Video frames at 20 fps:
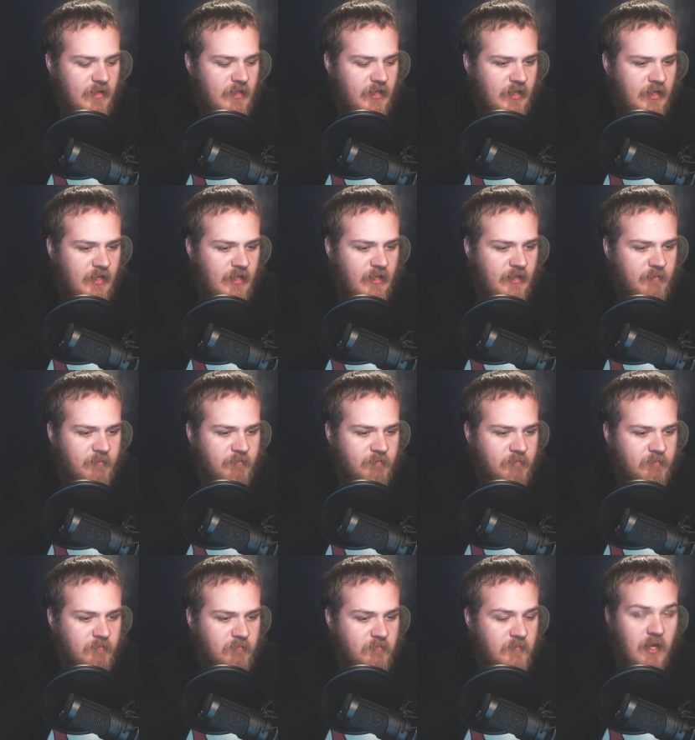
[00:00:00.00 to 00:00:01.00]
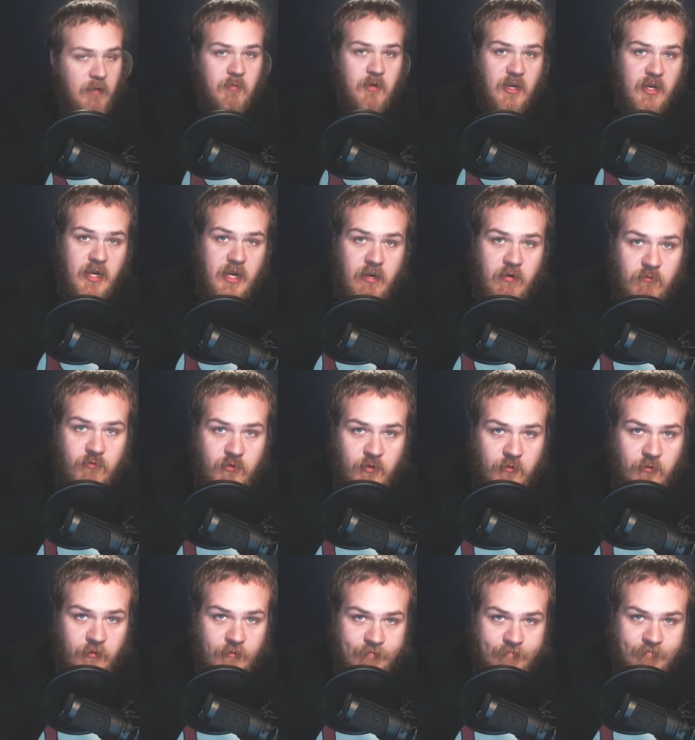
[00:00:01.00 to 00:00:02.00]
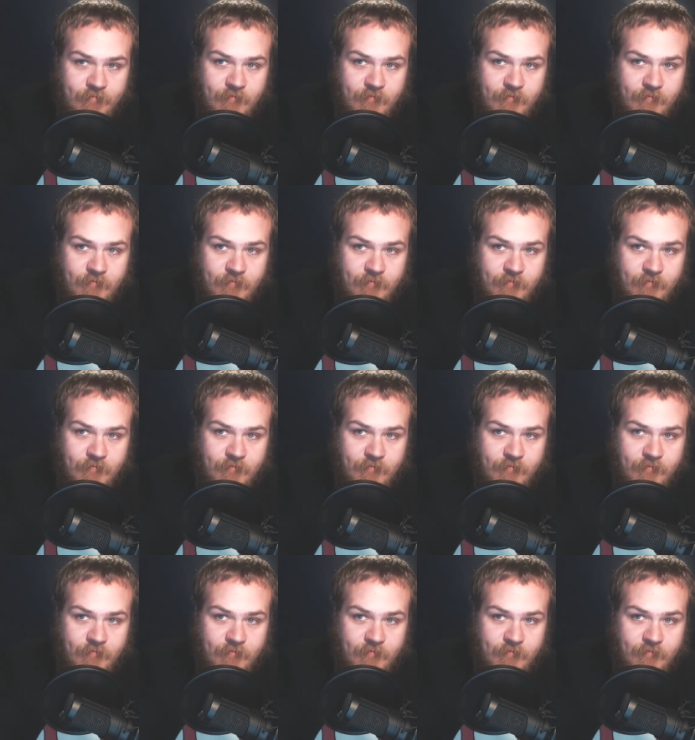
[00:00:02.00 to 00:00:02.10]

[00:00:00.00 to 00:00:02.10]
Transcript: Um, and I'm good at eating food.